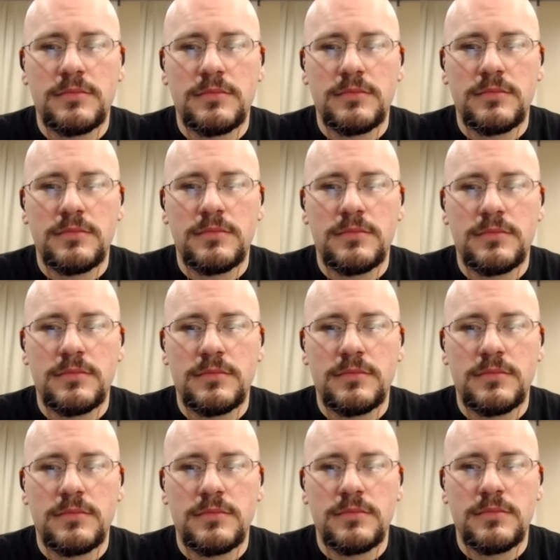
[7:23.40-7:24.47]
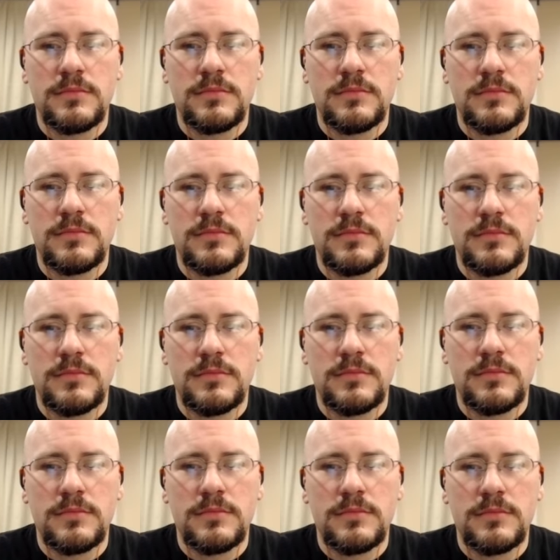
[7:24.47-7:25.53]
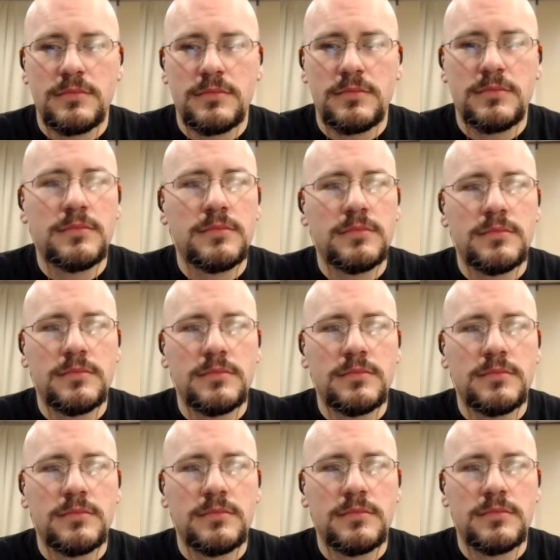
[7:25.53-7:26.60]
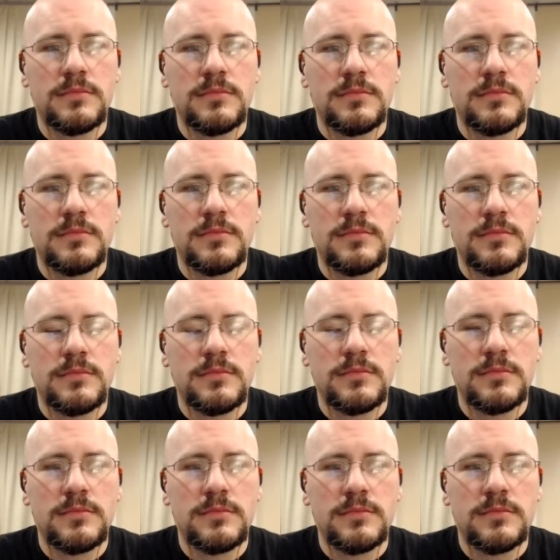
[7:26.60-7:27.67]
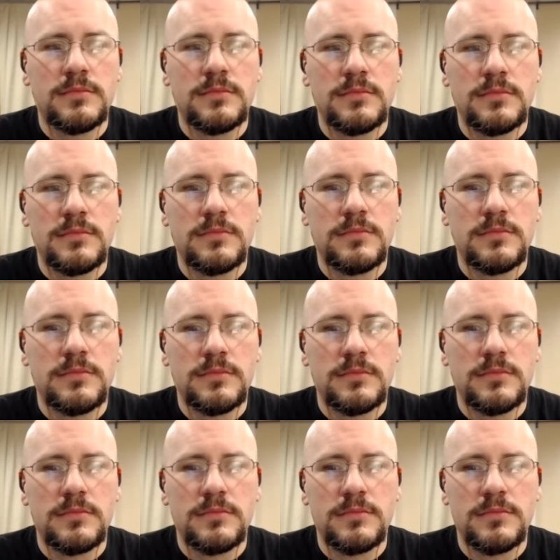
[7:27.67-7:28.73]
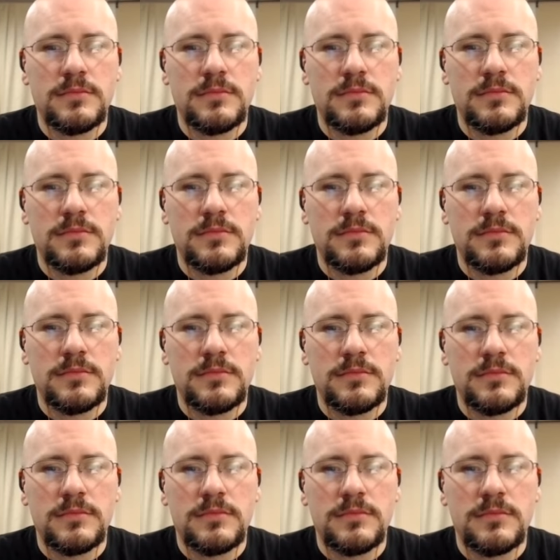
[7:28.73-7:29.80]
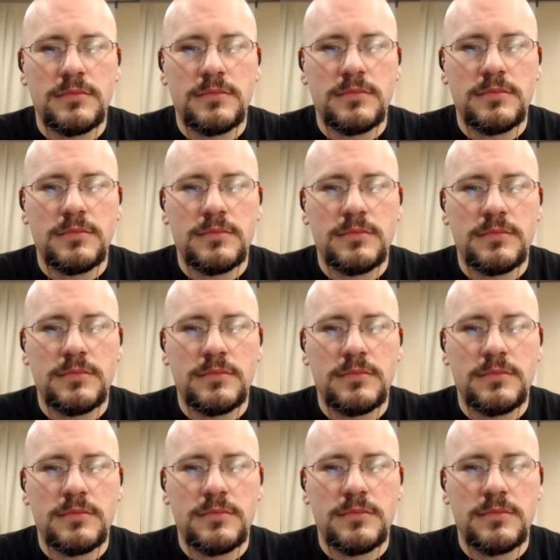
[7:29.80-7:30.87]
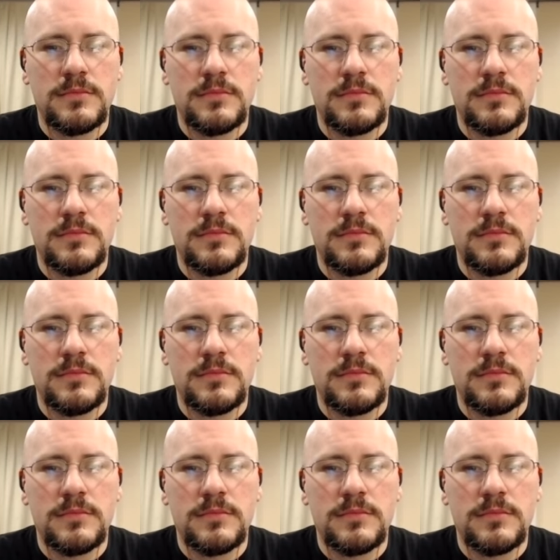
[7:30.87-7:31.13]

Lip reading: [no speech]